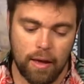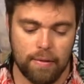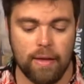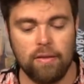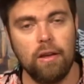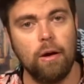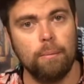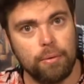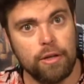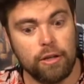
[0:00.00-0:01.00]
And that's, you know,
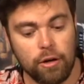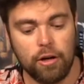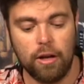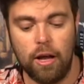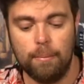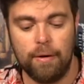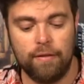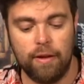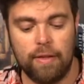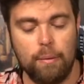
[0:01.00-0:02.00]
pretty good. But I
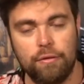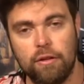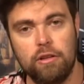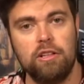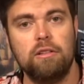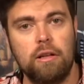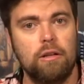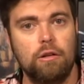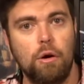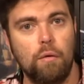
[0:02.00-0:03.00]
feel like that one's a little, a
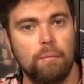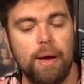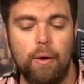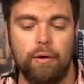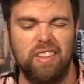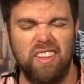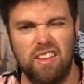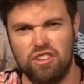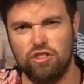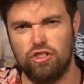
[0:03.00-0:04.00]
little overpowered. I think
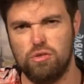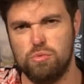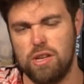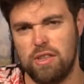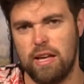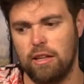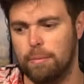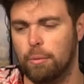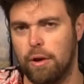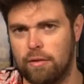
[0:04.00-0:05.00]
they could just tweak that a little
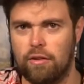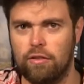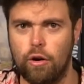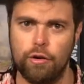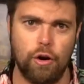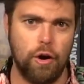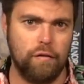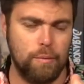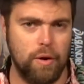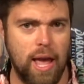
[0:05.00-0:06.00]
bit where you have to discard a
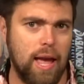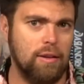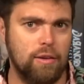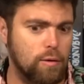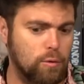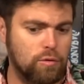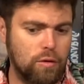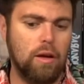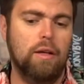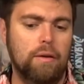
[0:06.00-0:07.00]
card from your hand to use
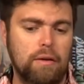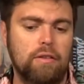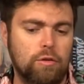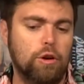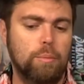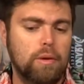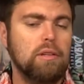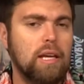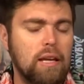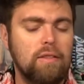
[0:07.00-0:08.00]
uh, discard
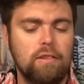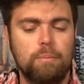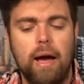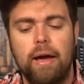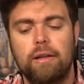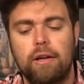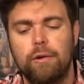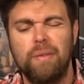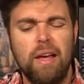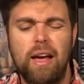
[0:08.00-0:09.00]
ability in this pile
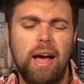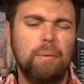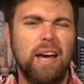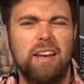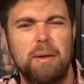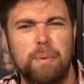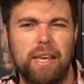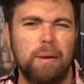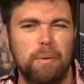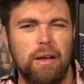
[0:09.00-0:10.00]
here. I'm kind of
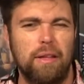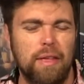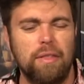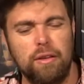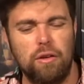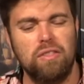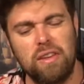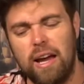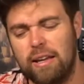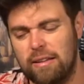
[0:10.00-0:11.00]
nitpicking, but I, I, think you get
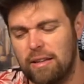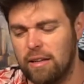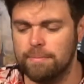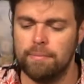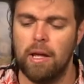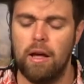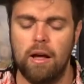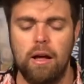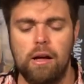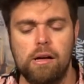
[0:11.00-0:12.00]
the idea.
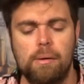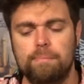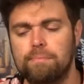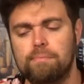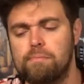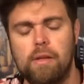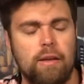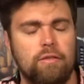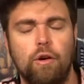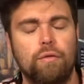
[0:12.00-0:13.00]
Um,
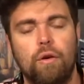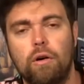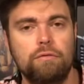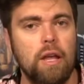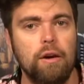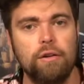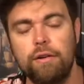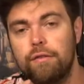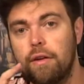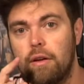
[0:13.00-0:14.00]
yes, overall
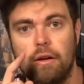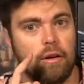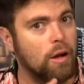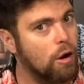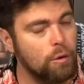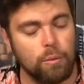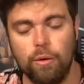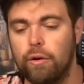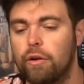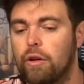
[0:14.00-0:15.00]
narrative, uh,
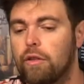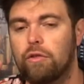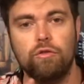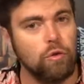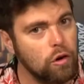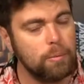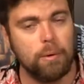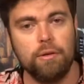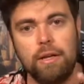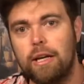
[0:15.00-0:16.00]
artwork, the story
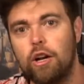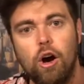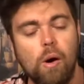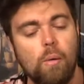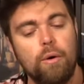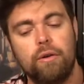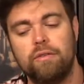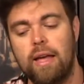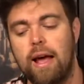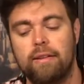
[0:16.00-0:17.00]
building, it all
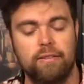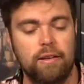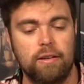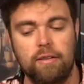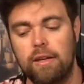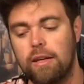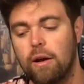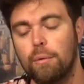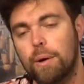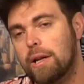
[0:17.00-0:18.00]
works excellent. The
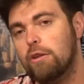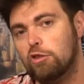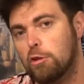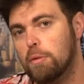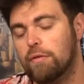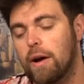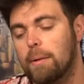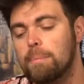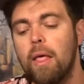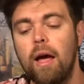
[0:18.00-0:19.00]
arena is super
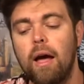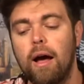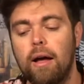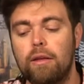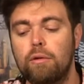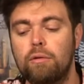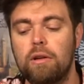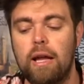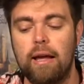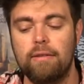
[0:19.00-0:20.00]
fun. Uh,
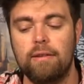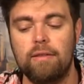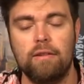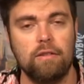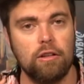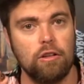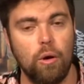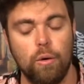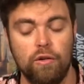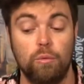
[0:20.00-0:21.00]
utilizing these little
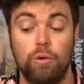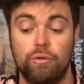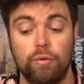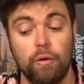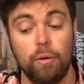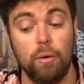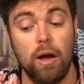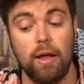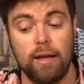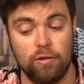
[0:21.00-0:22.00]
tokens works very
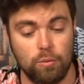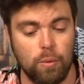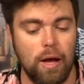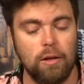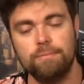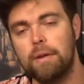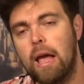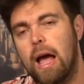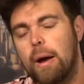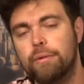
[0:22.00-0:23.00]
well as well.
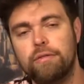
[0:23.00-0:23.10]
I would